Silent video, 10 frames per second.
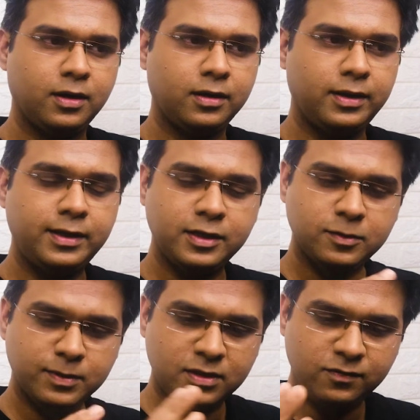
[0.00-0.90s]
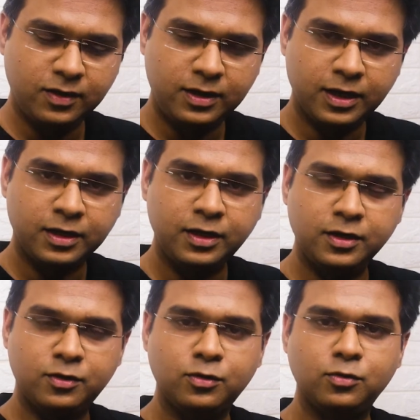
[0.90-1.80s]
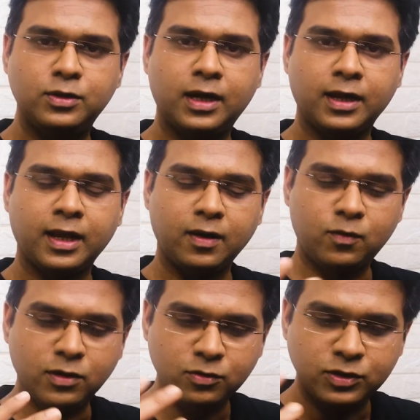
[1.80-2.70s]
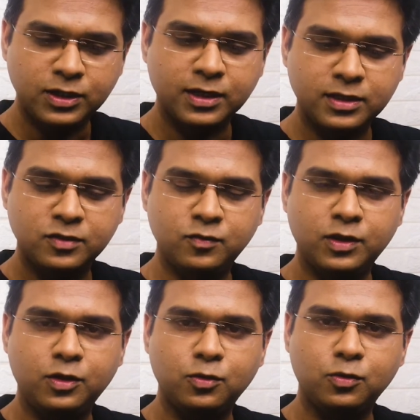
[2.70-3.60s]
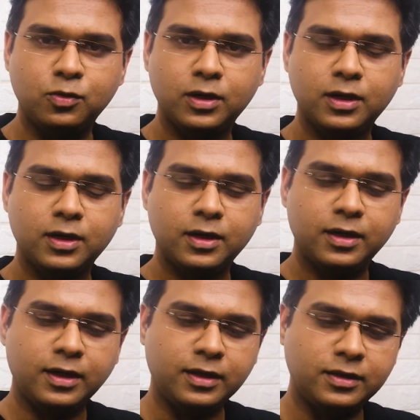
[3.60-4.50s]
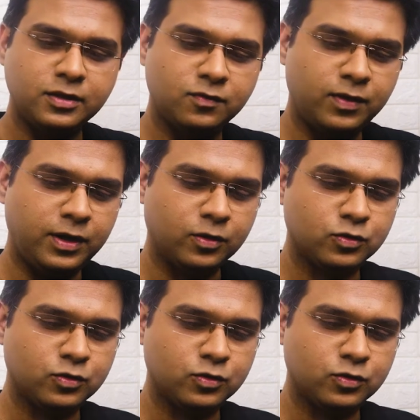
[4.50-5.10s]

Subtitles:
there is a specific technique to do that. And I want to share this with you in this video.